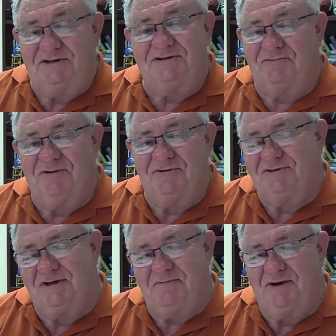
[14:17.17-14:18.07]
Dusty
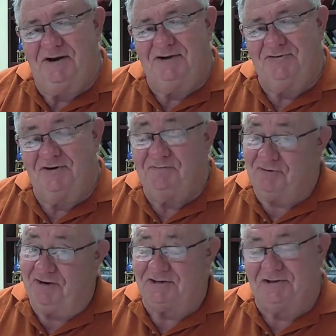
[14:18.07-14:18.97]
Rhodes, The American
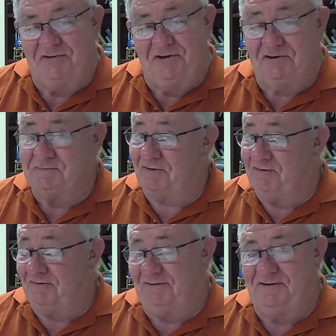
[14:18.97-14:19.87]
Dream, The Wrestler, and the other's by
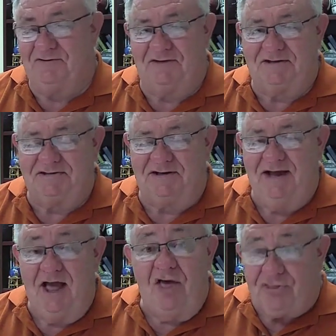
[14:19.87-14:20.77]
Ric Flair, The Wrestler.
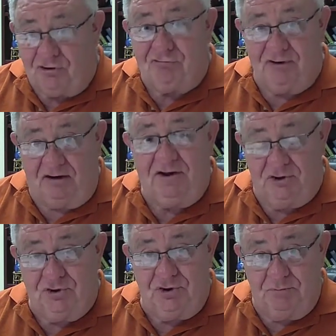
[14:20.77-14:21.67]
They're
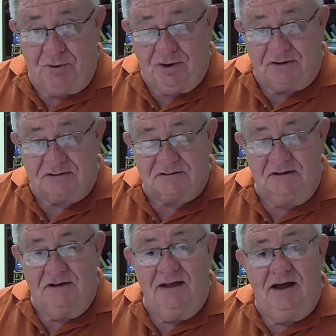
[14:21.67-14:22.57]
really good
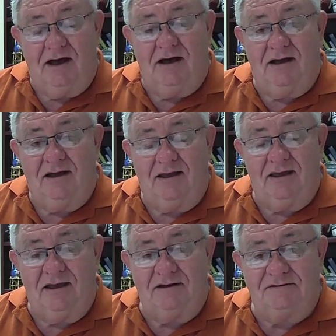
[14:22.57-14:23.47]
books. Uh,
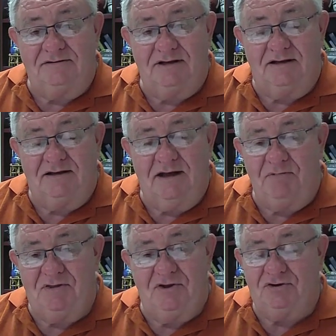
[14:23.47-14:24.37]
and uh, I
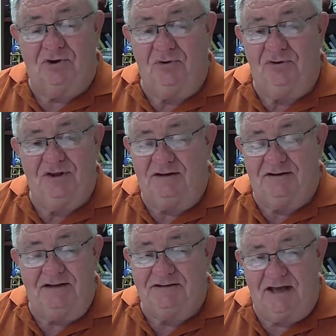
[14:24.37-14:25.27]
mean, they're told, they,
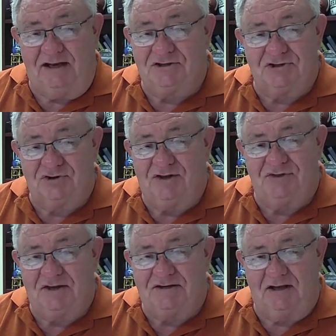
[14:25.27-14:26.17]
they tell it
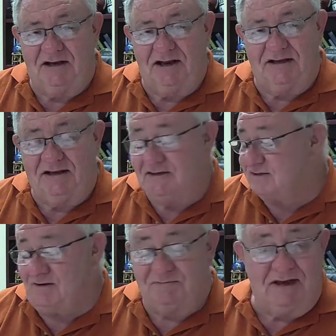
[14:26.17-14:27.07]
straight, they tell it like it
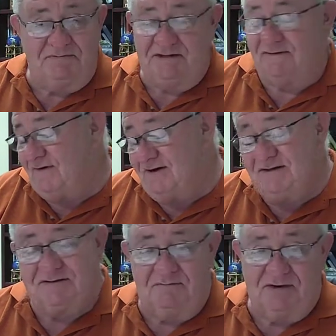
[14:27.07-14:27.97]
is. Sometimes it's
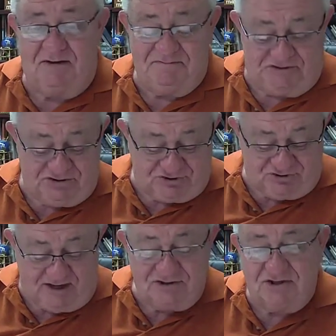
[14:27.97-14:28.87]
funny, sometimes it's
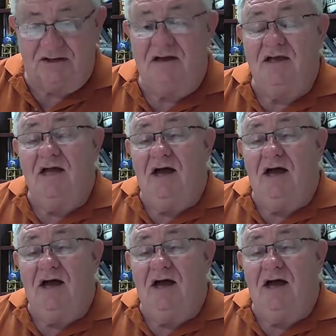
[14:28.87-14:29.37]
tragic.